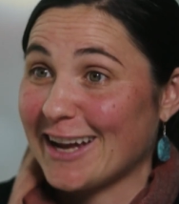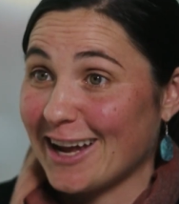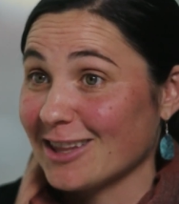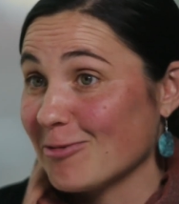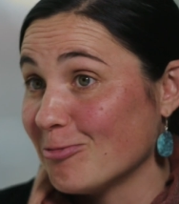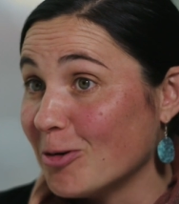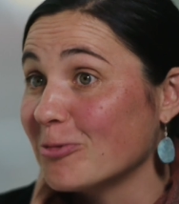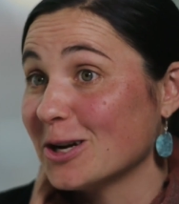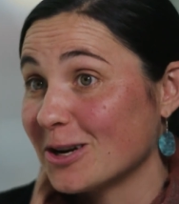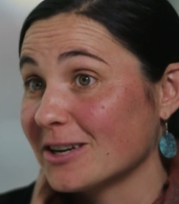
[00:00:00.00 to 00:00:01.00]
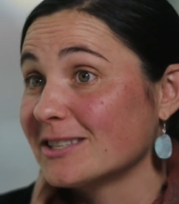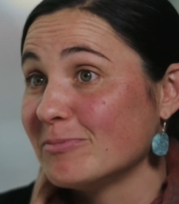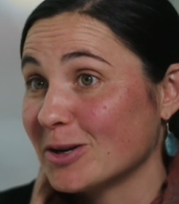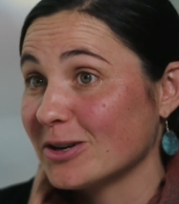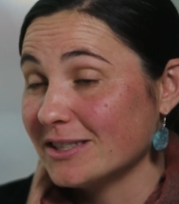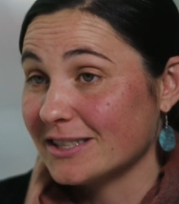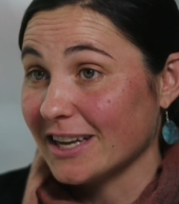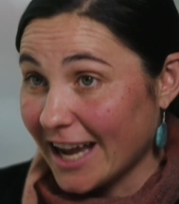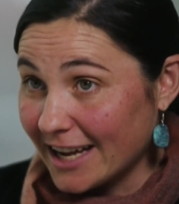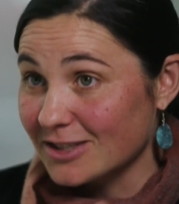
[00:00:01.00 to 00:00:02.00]
saying that what we are
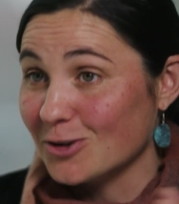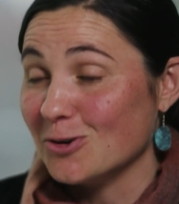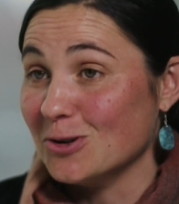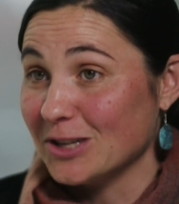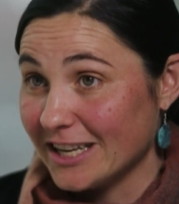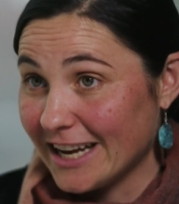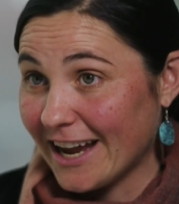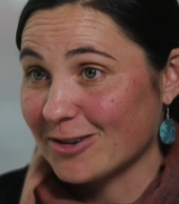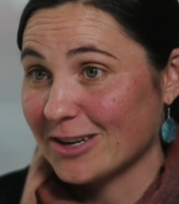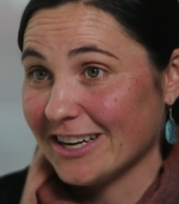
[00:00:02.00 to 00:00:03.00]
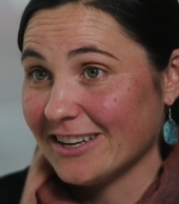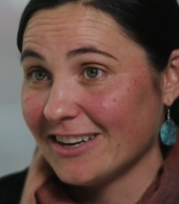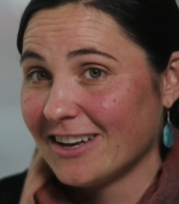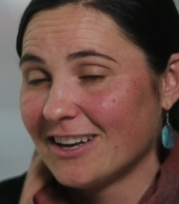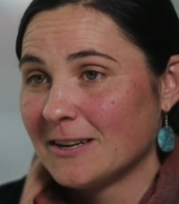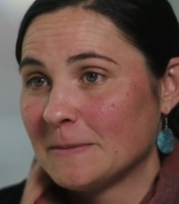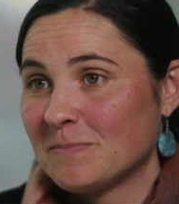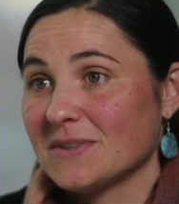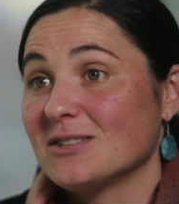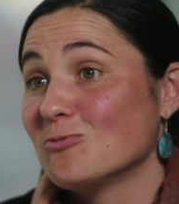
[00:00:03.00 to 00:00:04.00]
experiencing as a whole in aggregate
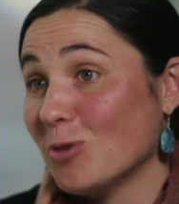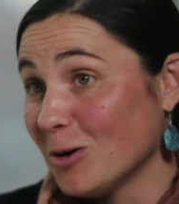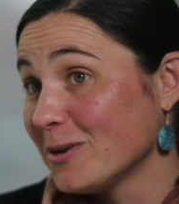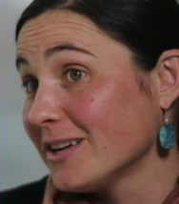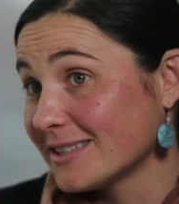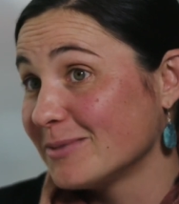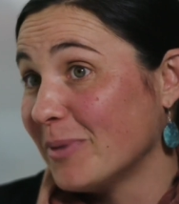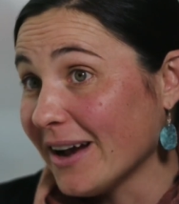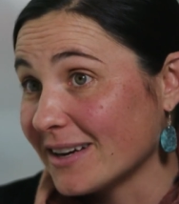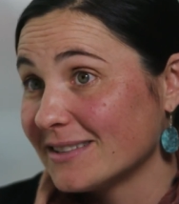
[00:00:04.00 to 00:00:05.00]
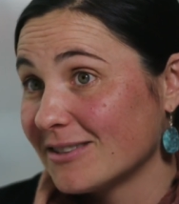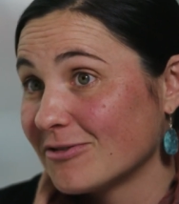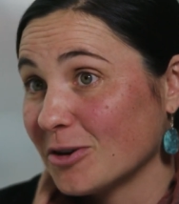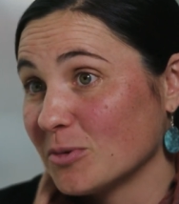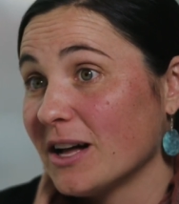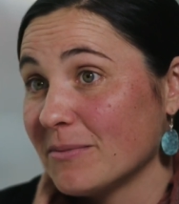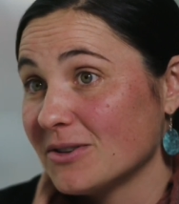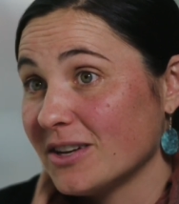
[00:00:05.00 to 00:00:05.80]
is what we expect from climate